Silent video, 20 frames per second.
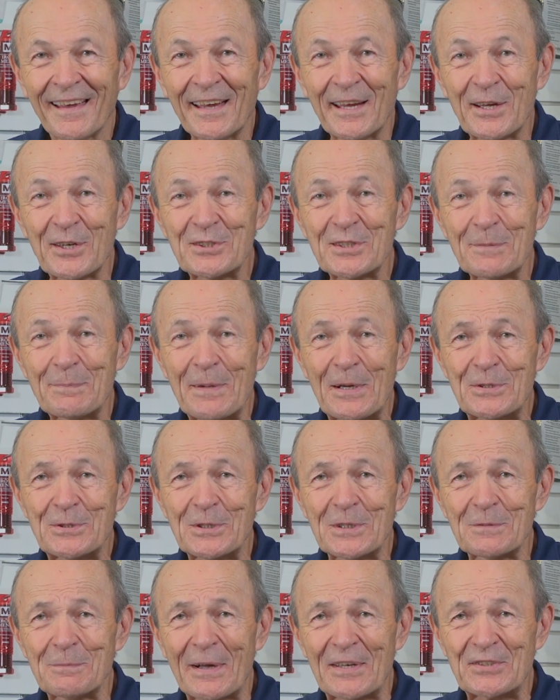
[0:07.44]
Here's a
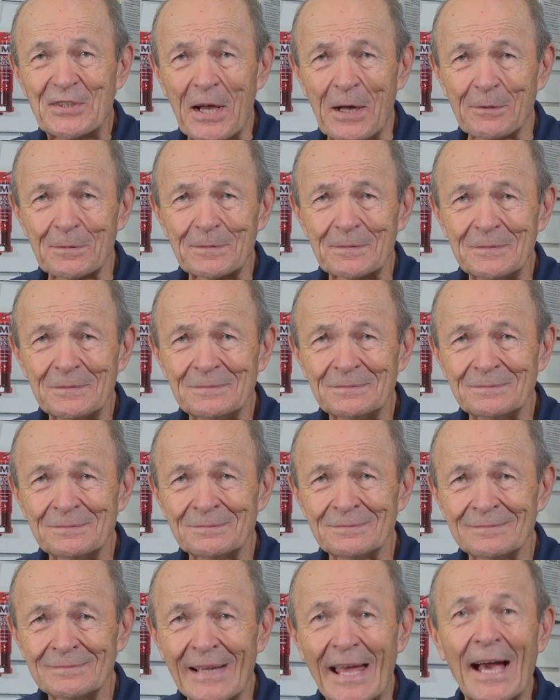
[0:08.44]
picture of myself,
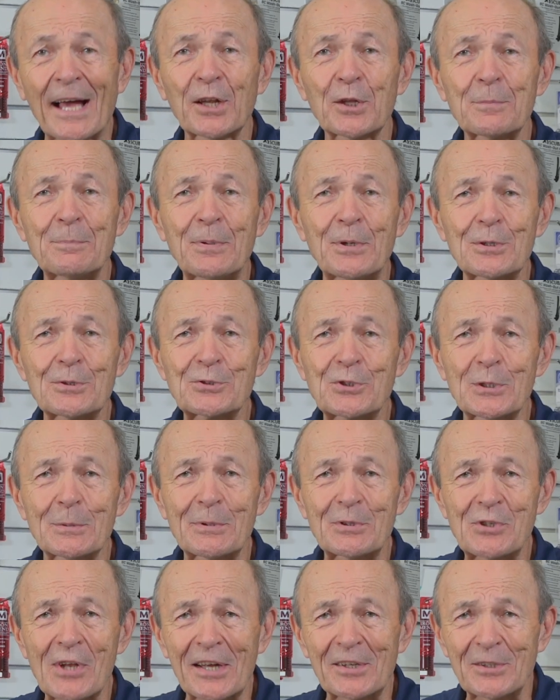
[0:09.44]
Alec Peirce, Scuba
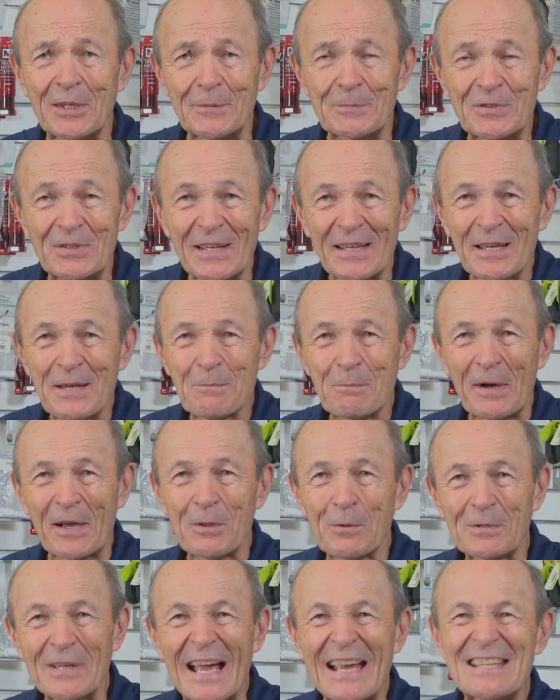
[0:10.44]
Tech Tips. By
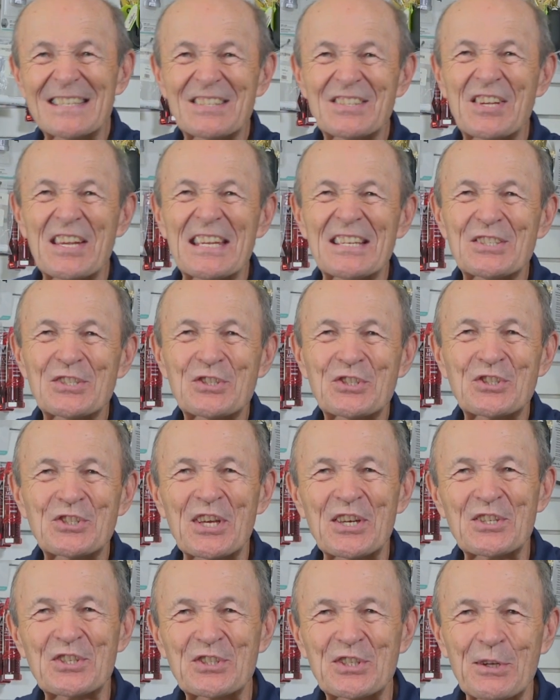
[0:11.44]
the
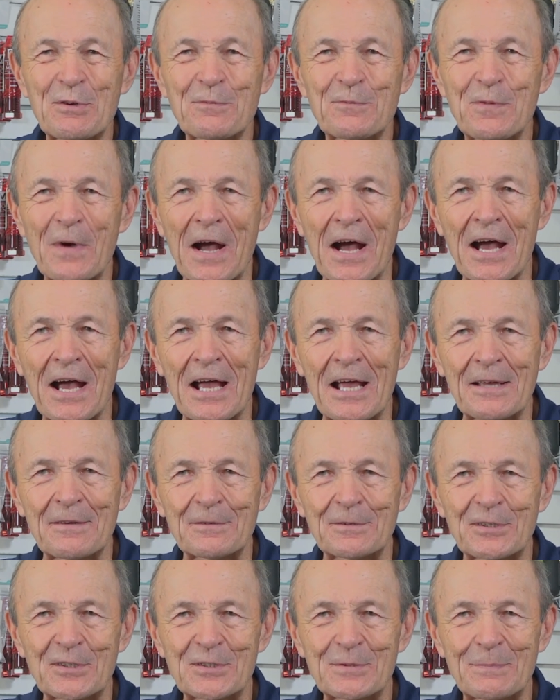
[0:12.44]

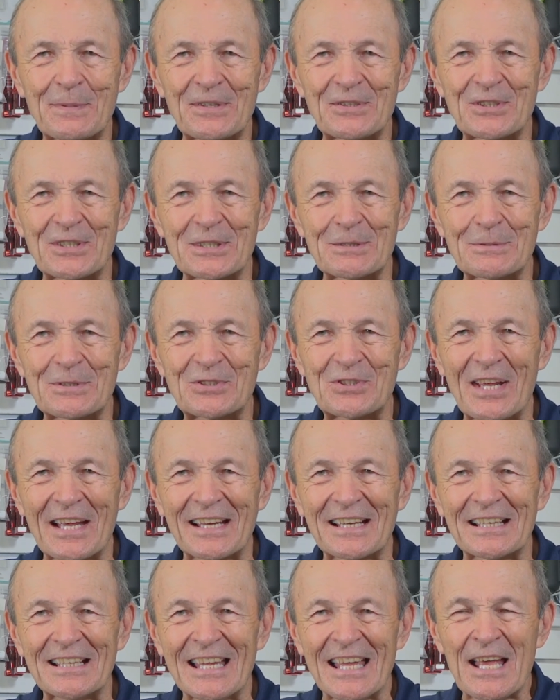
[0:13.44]
1965, this picture was
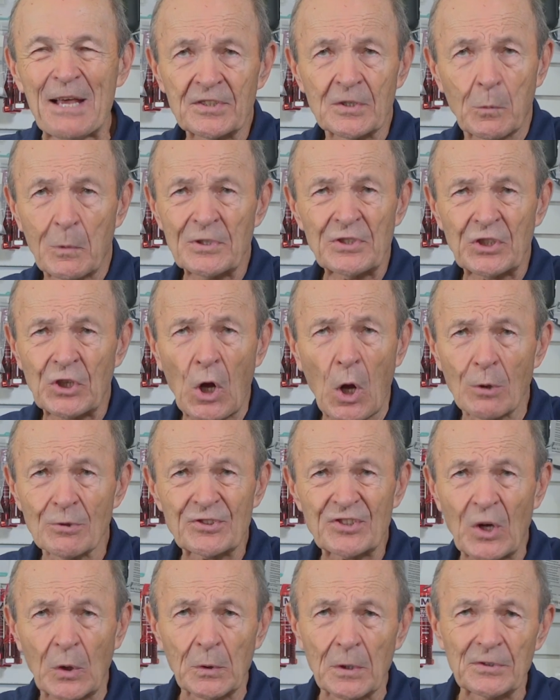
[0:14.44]
taken. So it wasn't called
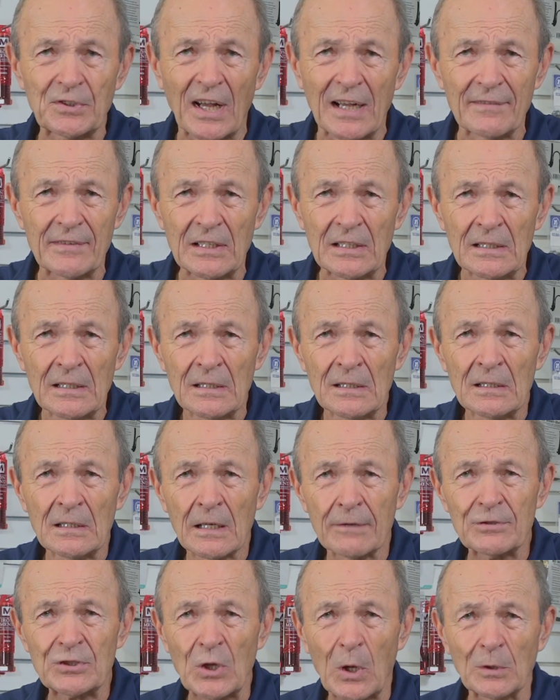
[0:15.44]
solo diving.
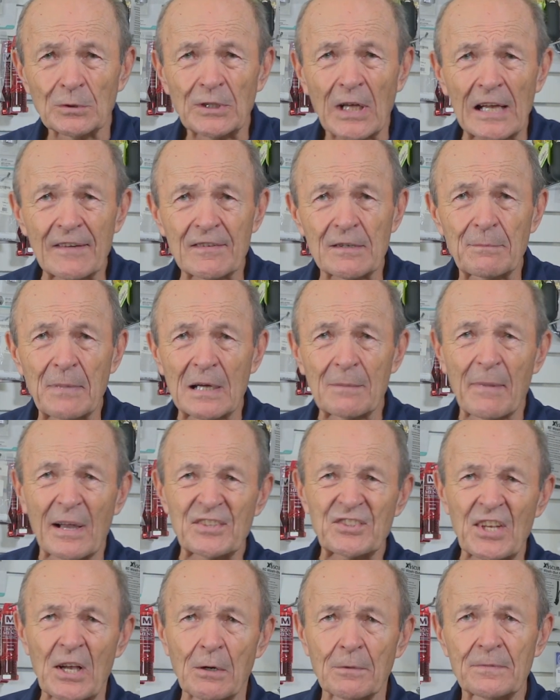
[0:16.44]
It was called diving by
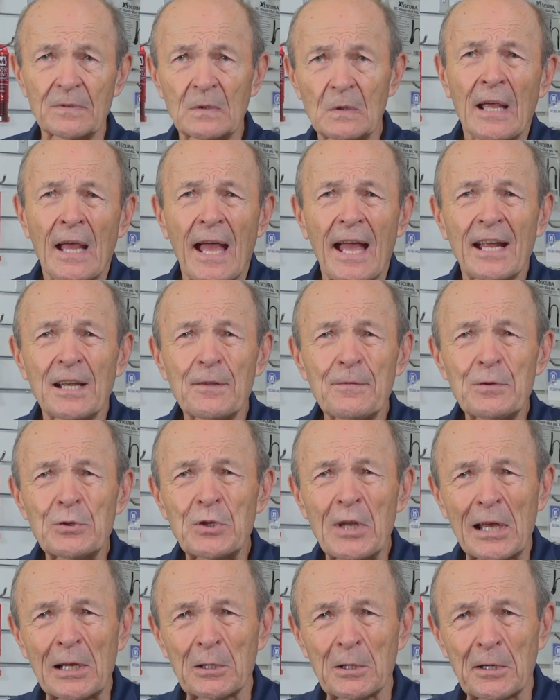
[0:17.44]
myself. And if you
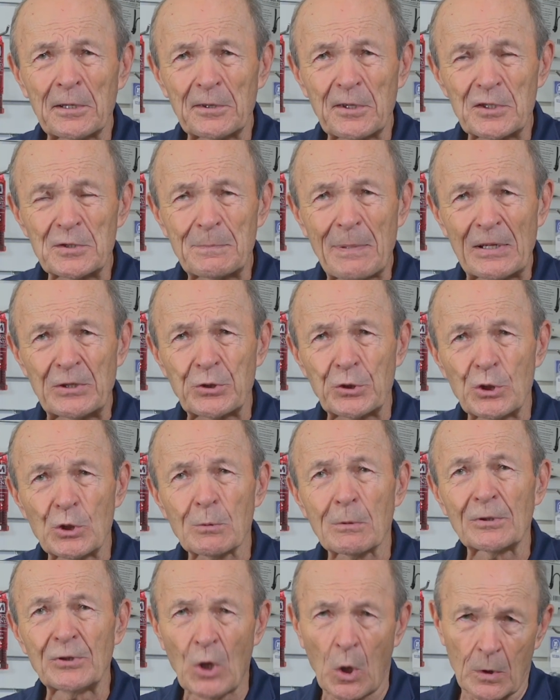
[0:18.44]
take a look at this picture, you
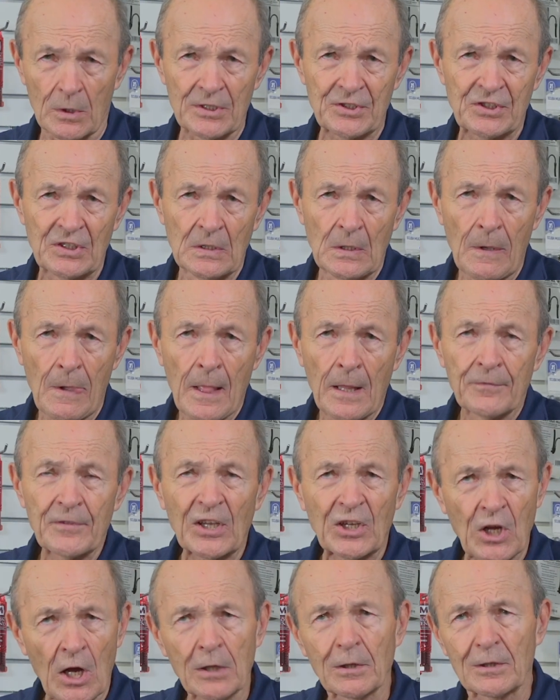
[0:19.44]
will notice the
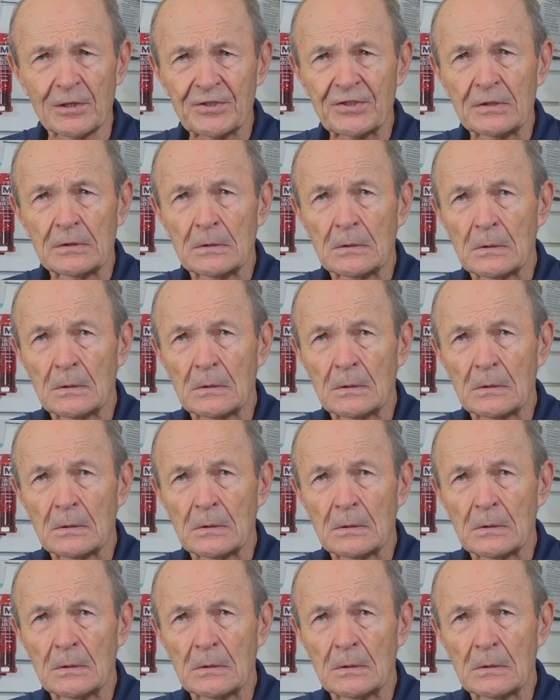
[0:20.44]
colors.